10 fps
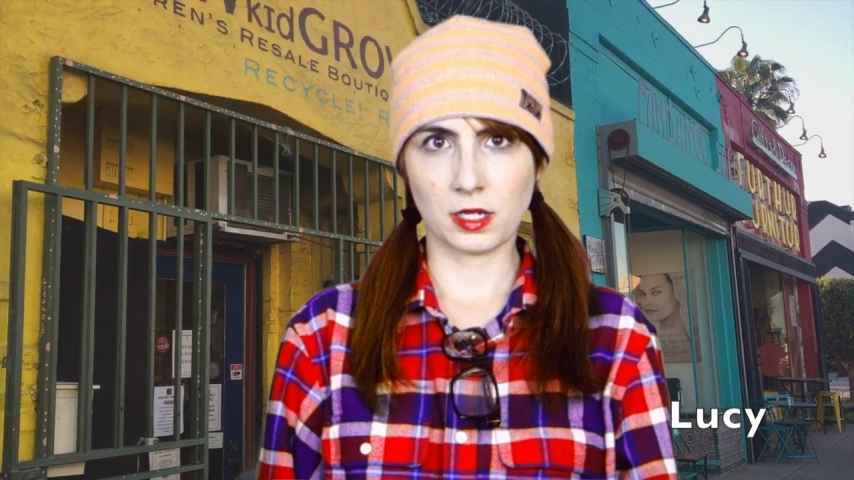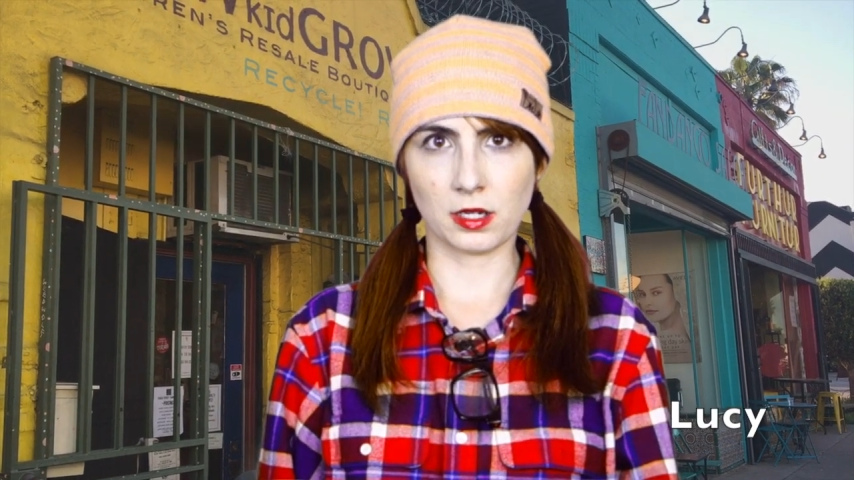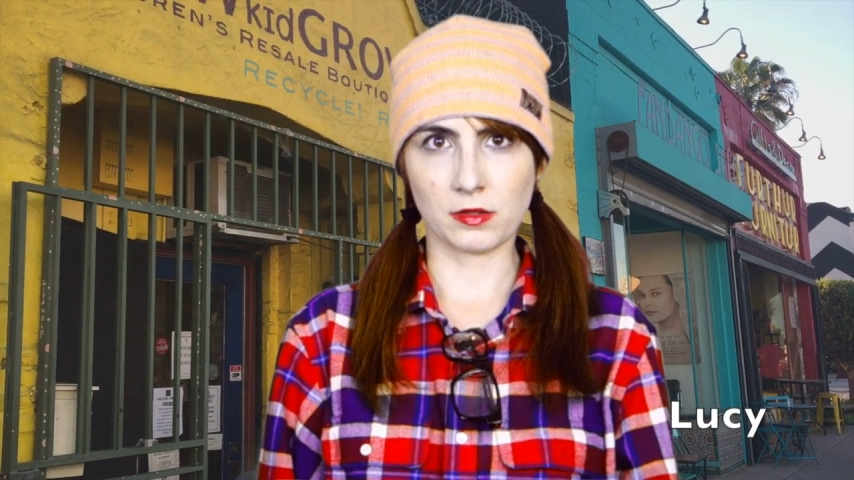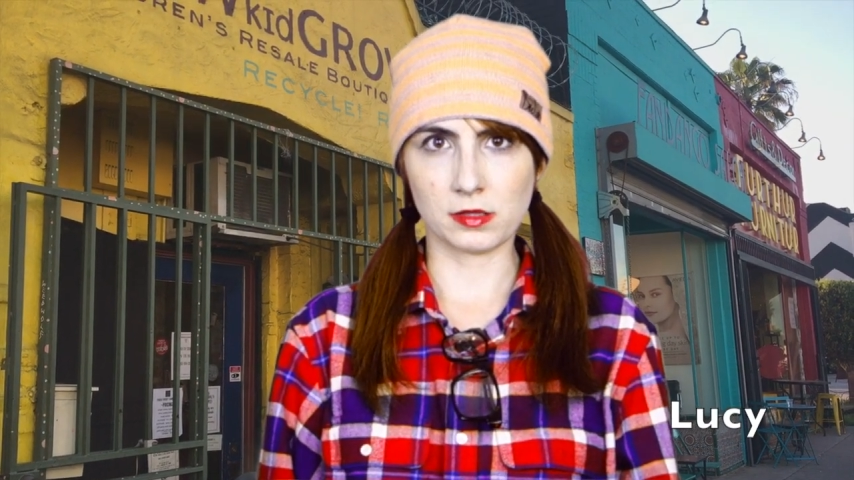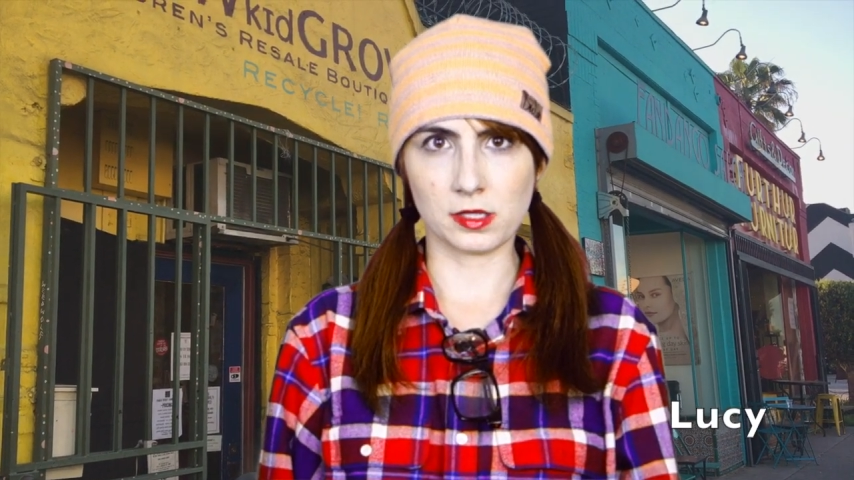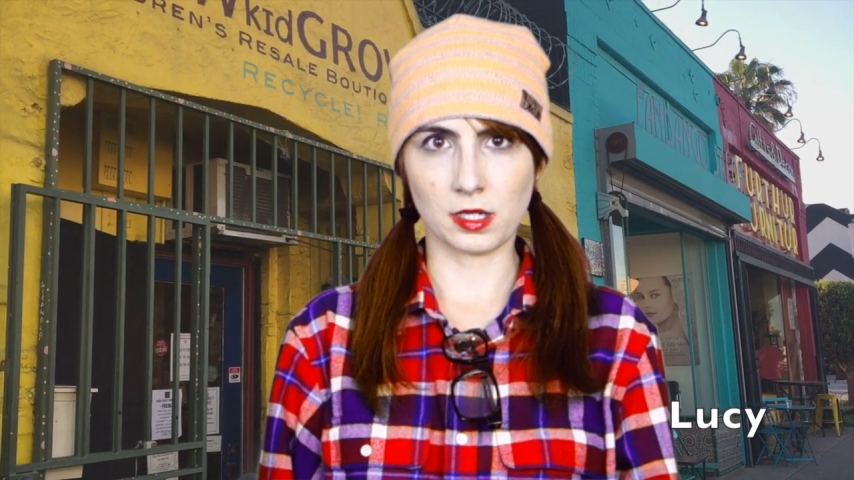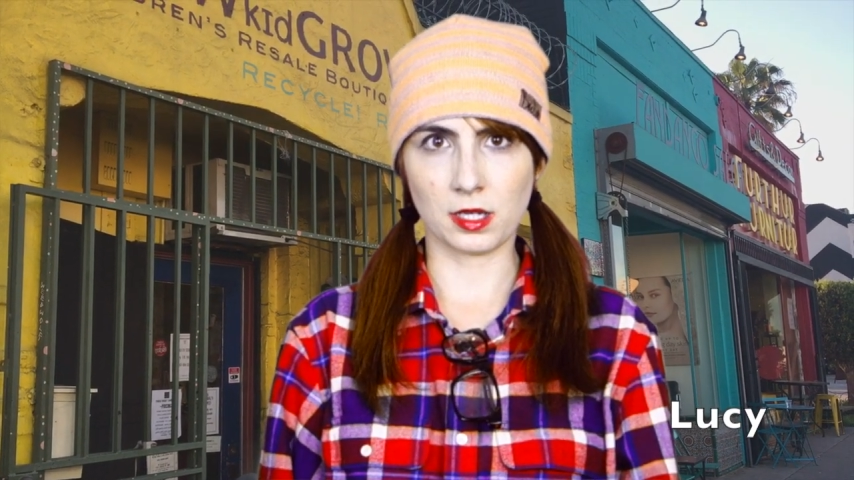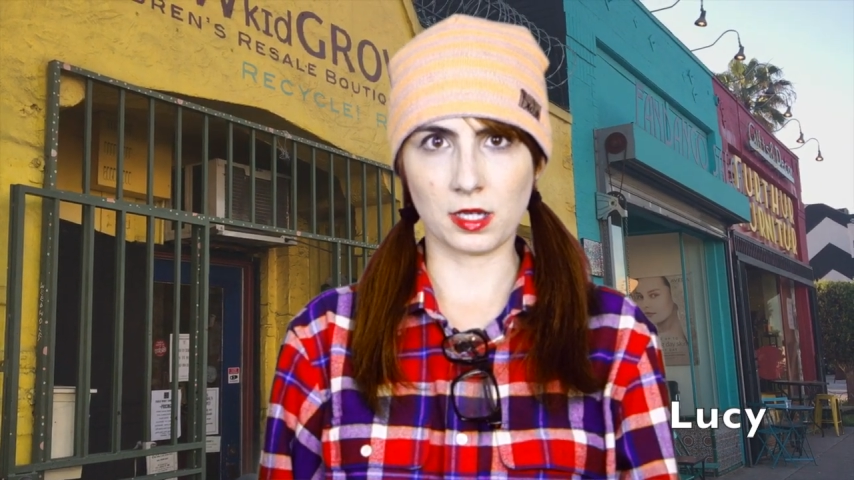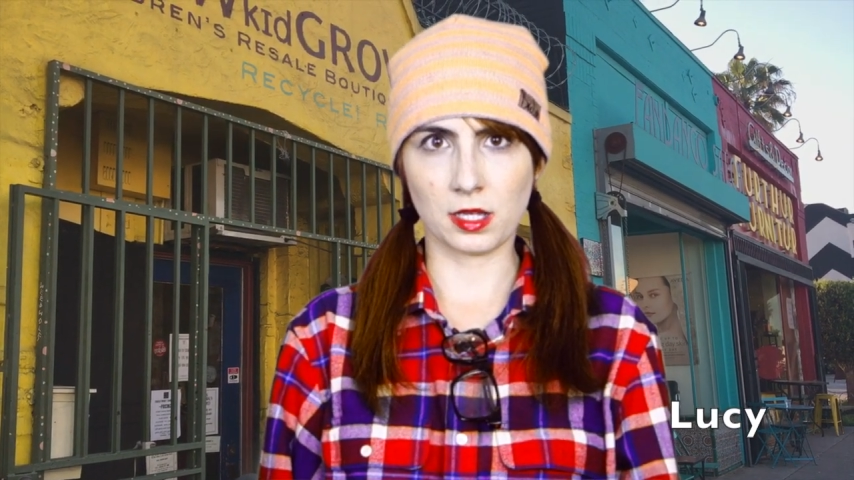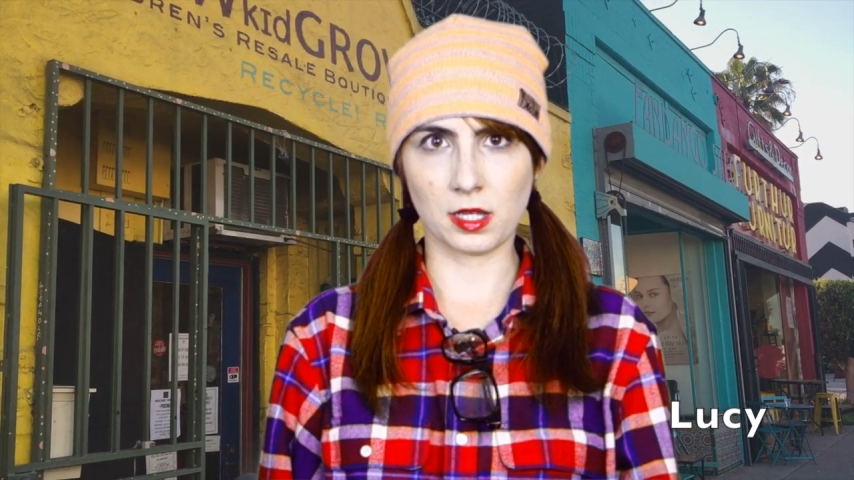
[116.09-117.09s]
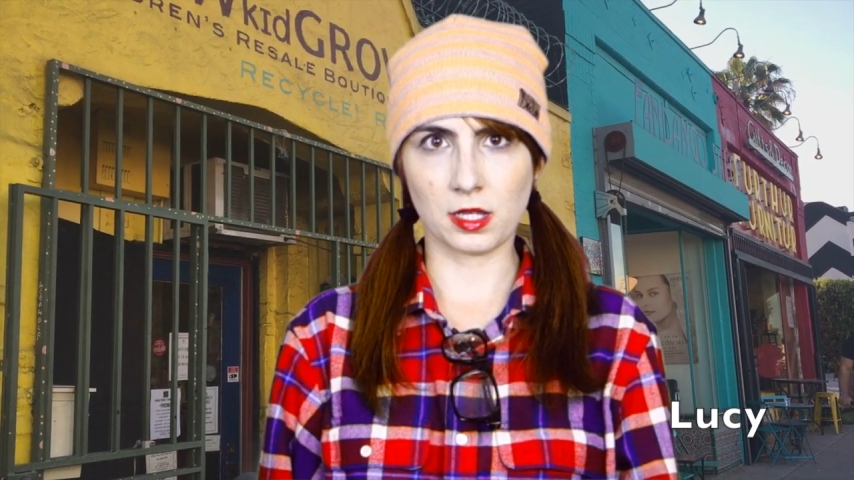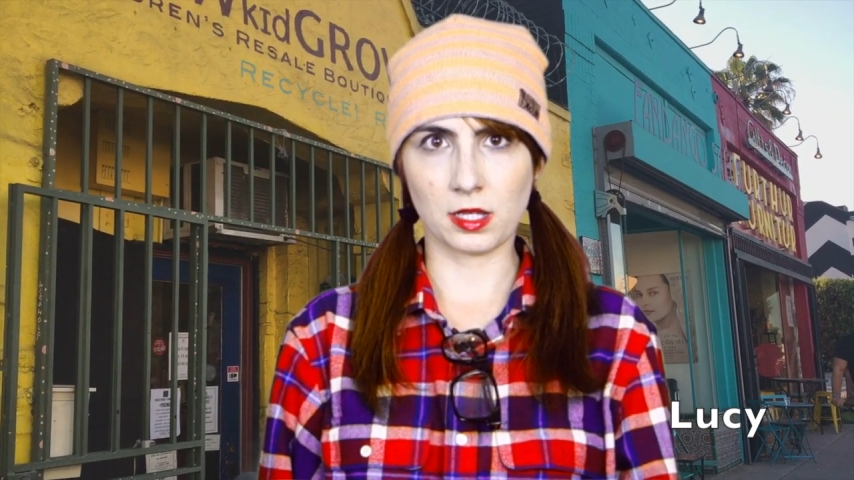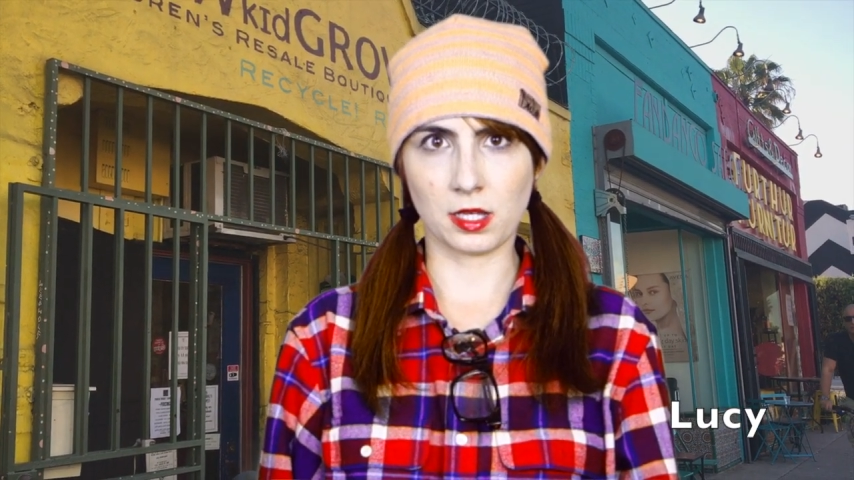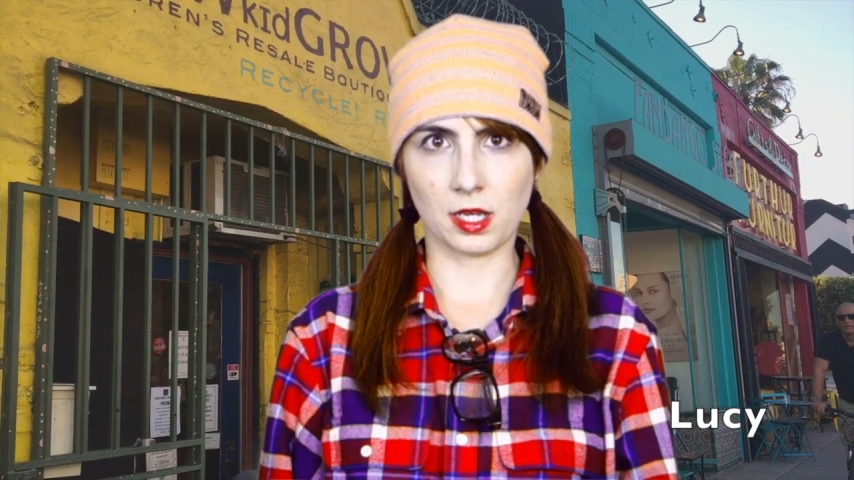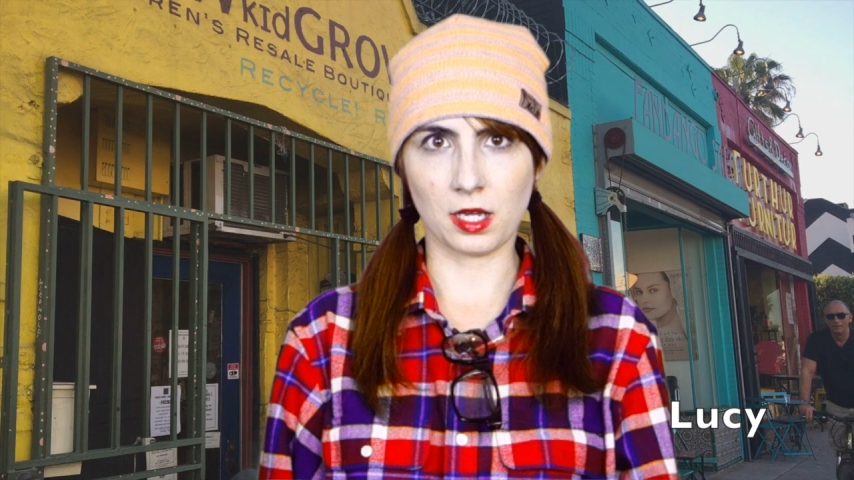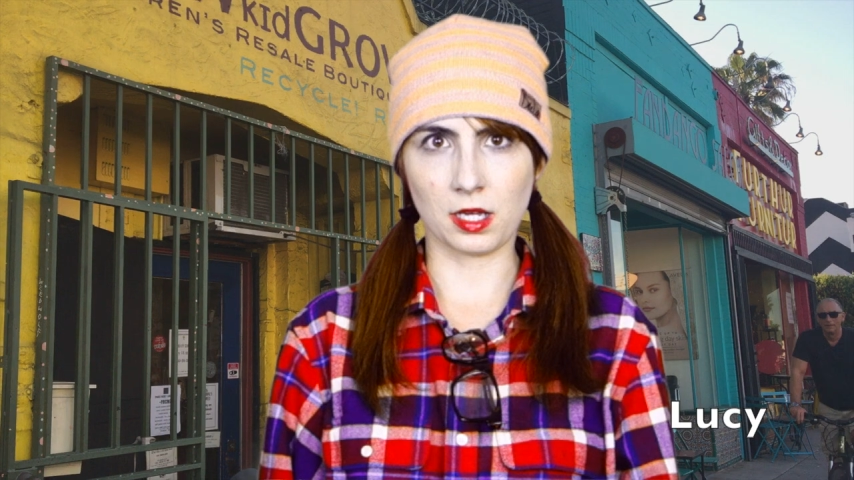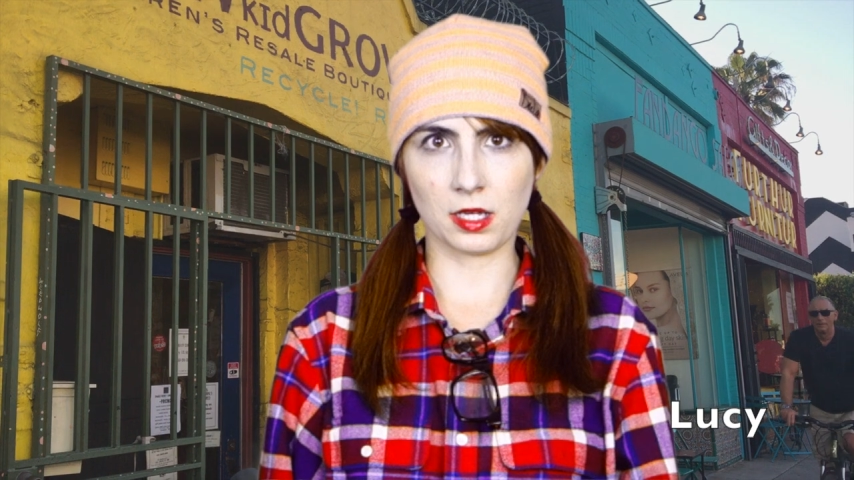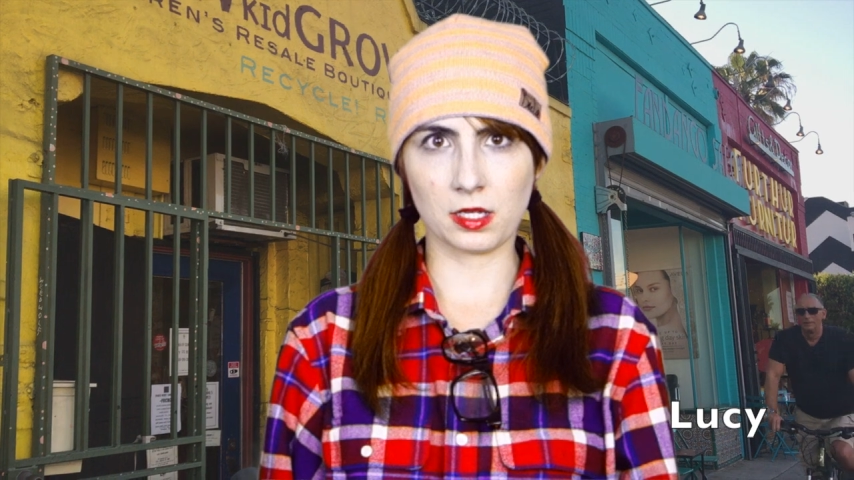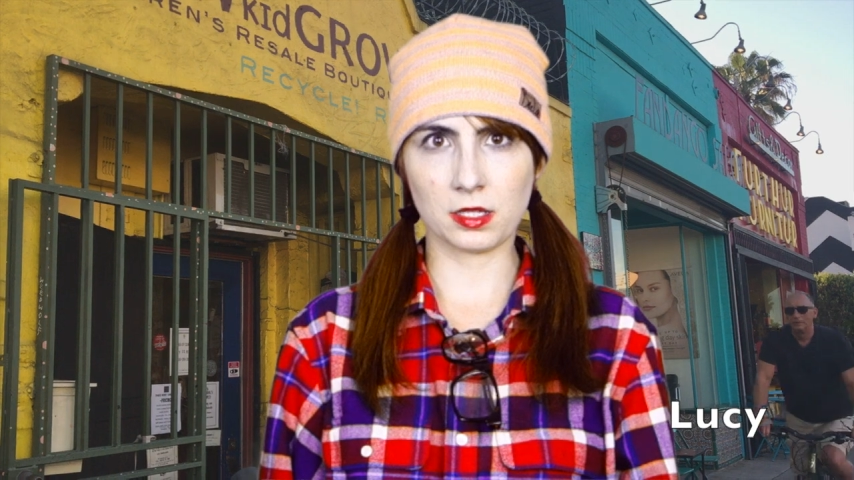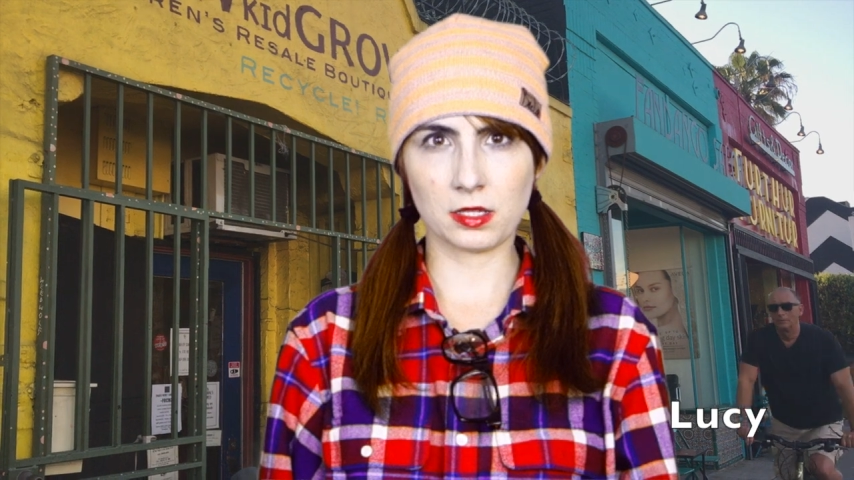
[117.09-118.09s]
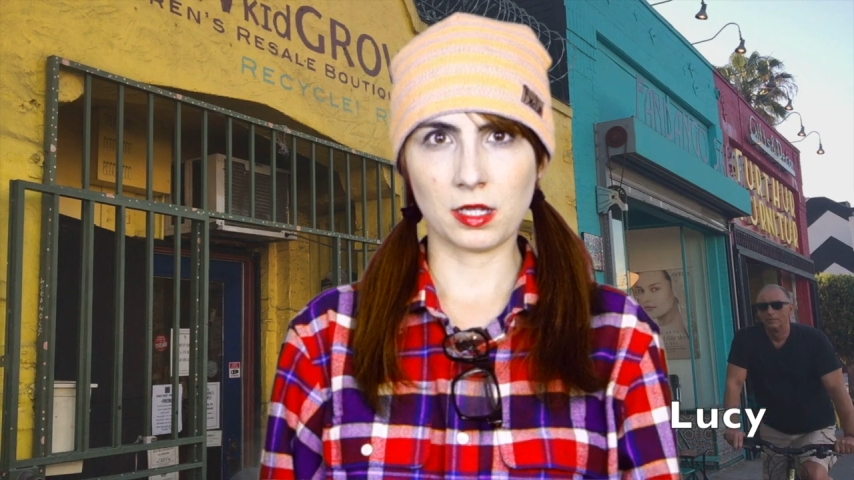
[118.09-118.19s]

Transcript: and I was like, yeah.